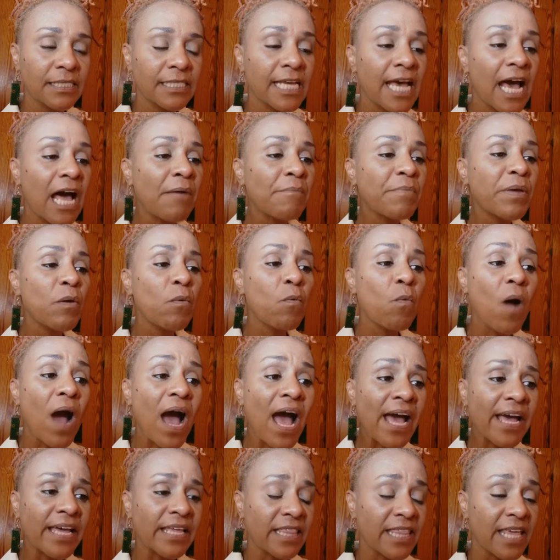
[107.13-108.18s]
Tell me
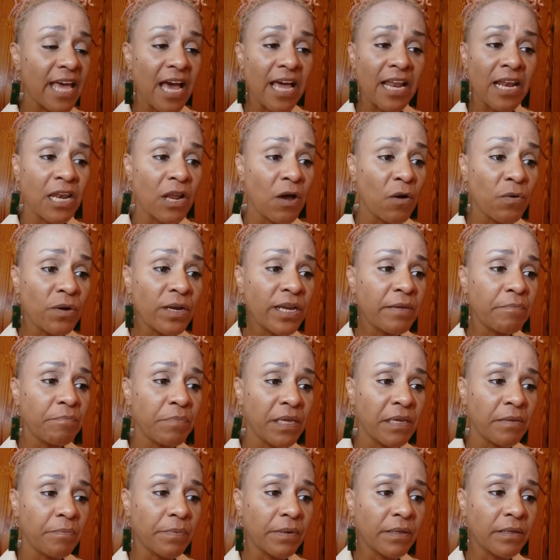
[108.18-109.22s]
why they are lonely
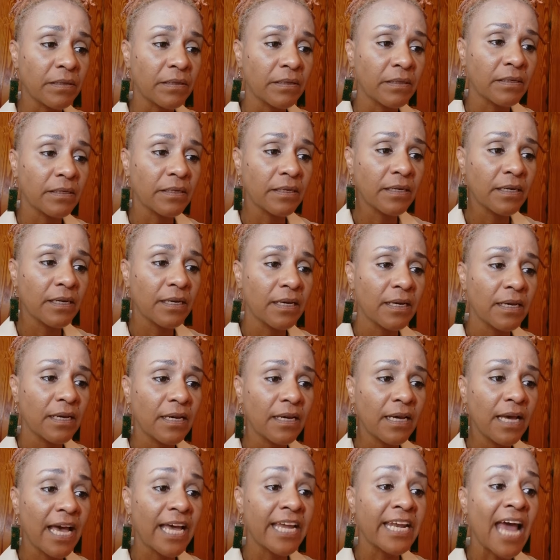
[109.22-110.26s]
people,
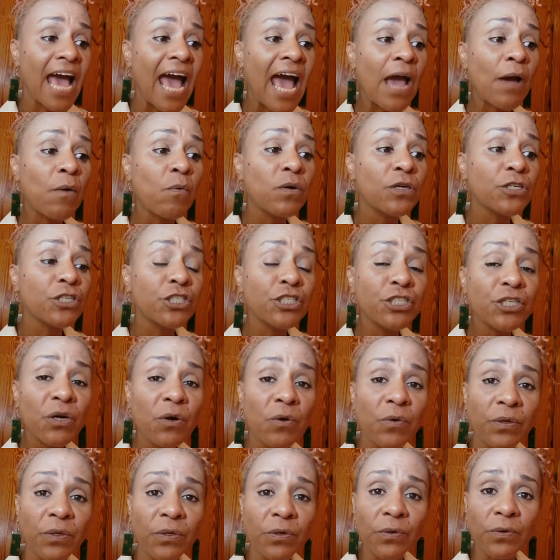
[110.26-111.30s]
and I will
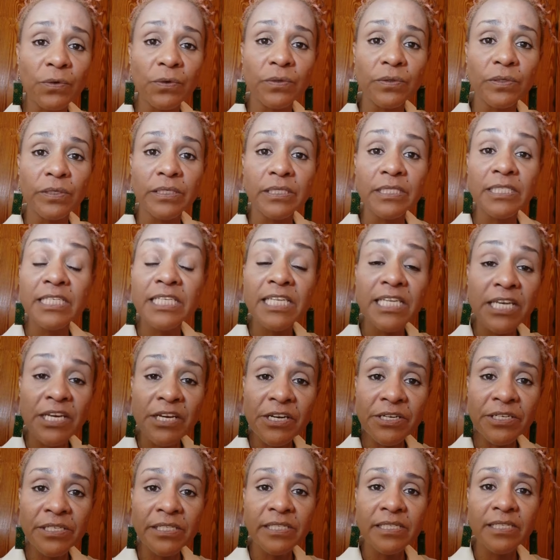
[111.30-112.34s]
show you
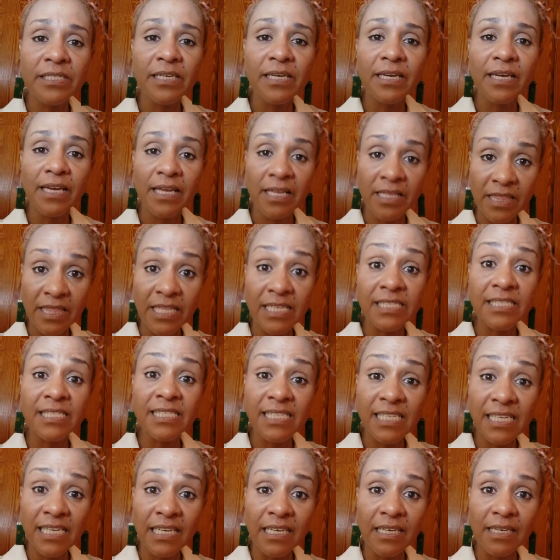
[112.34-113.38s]
tears in the
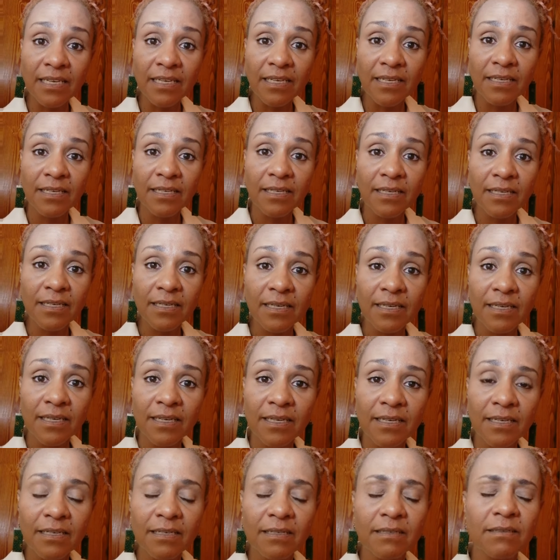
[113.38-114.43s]
sea.
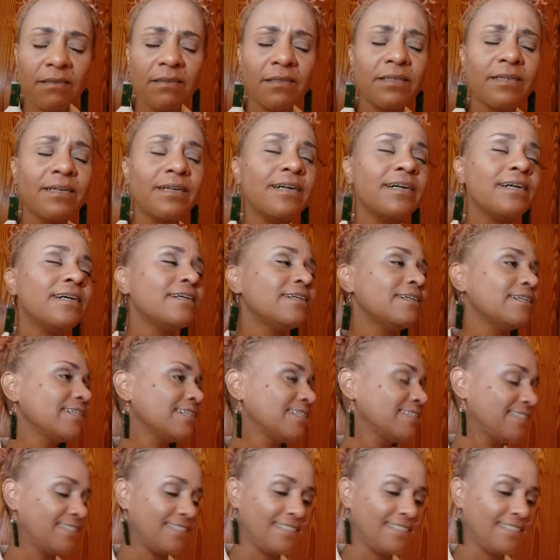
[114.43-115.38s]
Oh,